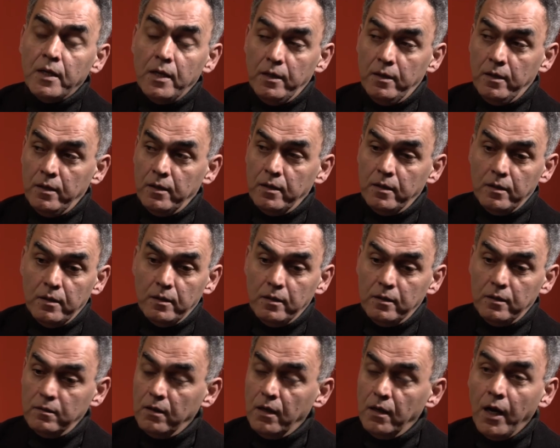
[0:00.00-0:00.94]

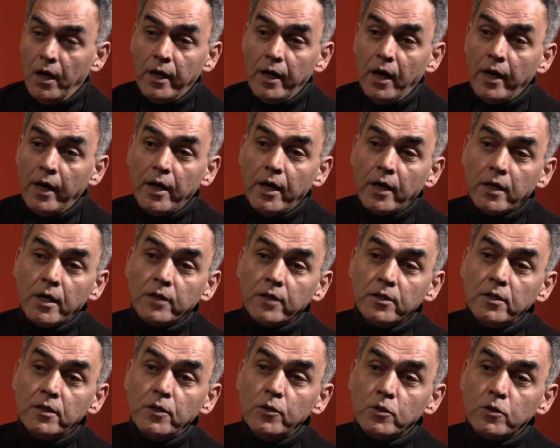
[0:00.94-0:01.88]
uh, I, I, got
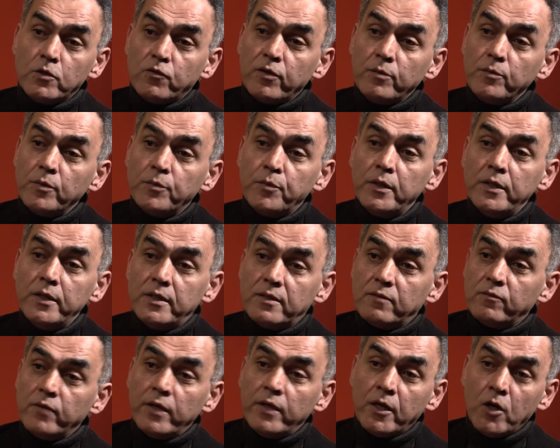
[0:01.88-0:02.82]
the news from the police
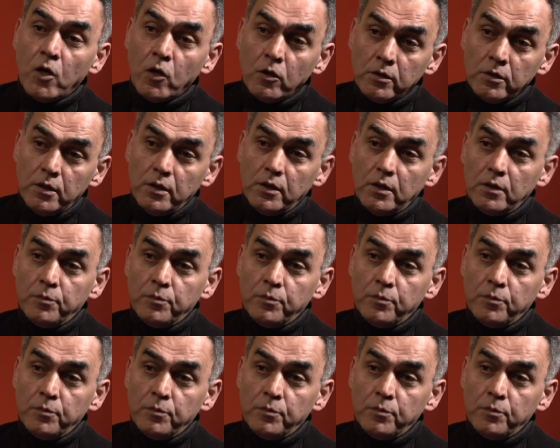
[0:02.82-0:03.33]
when I called the,